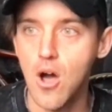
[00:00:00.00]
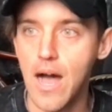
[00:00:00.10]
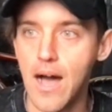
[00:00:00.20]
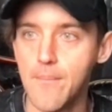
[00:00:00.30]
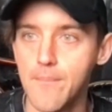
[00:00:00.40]

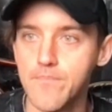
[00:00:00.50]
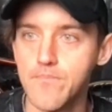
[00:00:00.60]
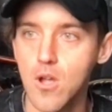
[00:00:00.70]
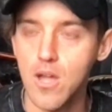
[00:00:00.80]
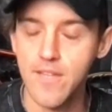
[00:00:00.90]

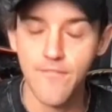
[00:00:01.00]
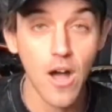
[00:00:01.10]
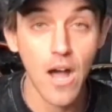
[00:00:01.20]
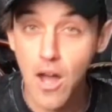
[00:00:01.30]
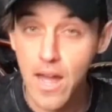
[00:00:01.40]
if
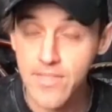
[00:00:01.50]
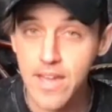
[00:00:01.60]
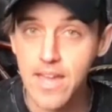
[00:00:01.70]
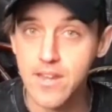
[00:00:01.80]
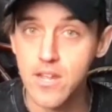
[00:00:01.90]
I either
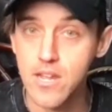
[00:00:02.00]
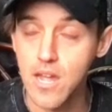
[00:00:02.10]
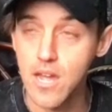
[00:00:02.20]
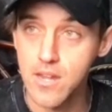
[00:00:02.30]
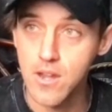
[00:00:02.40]
had
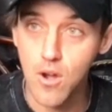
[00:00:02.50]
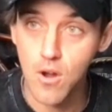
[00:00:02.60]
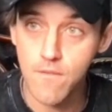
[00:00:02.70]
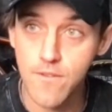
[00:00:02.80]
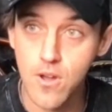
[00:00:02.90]
an
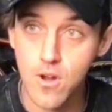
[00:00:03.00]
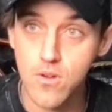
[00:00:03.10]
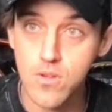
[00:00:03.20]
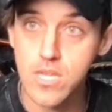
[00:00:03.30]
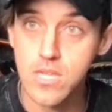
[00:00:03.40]

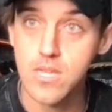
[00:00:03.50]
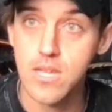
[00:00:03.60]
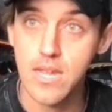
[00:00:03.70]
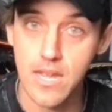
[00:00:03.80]
overdose,